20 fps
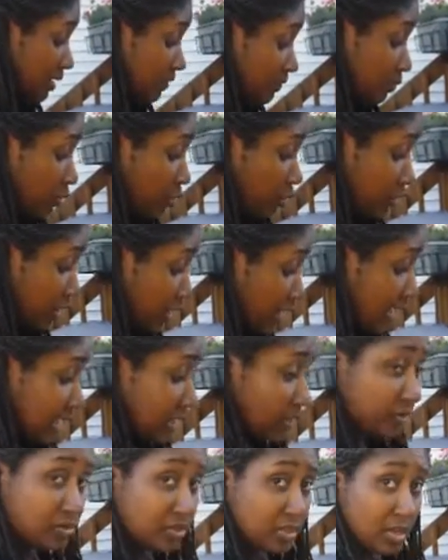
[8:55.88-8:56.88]
you have
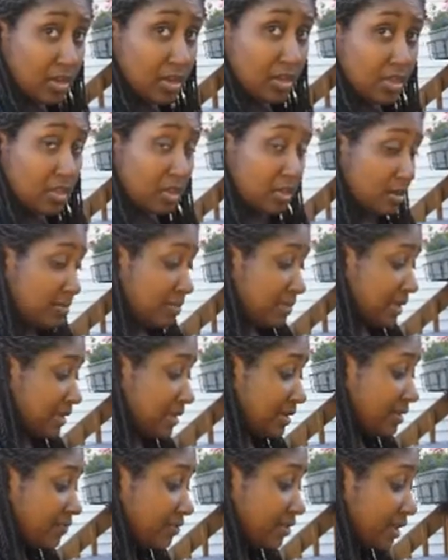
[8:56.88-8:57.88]
porterhouse. There are many
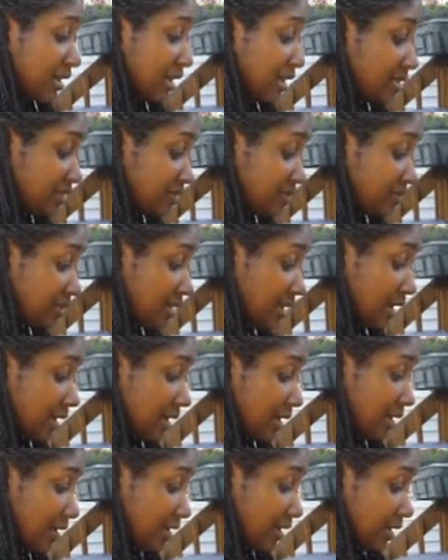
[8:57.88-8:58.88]
different cuts of steak.
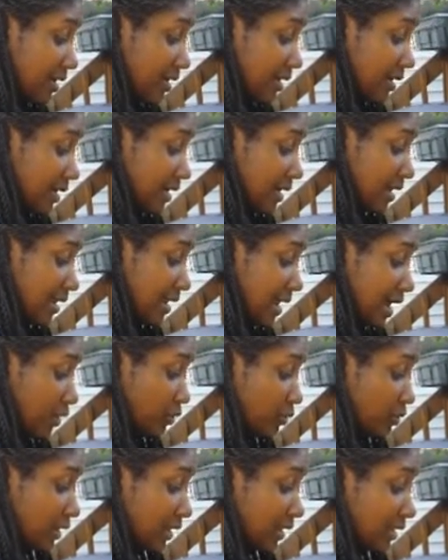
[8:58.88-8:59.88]
And how
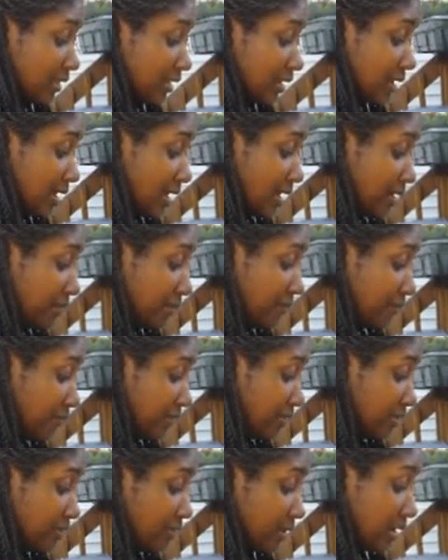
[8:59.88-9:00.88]
do they get their name?
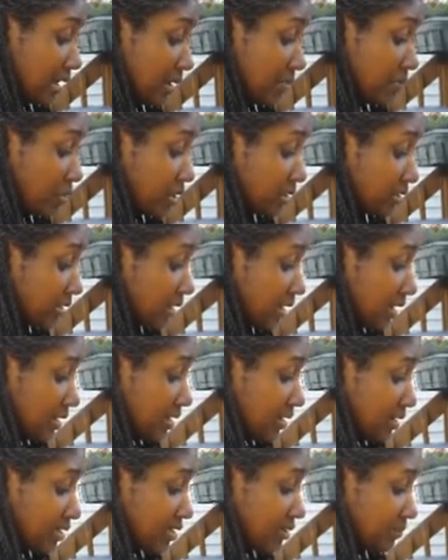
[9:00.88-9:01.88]
Their name, once again,
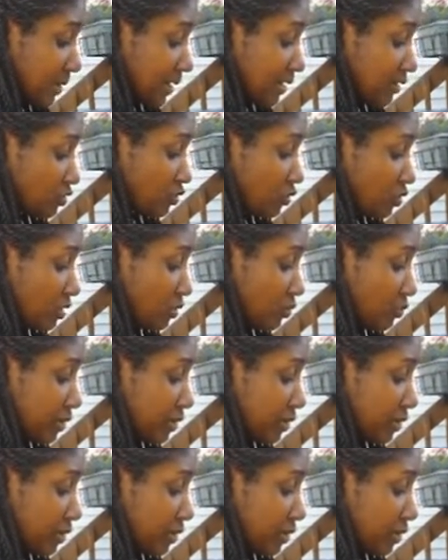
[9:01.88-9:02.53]
is based on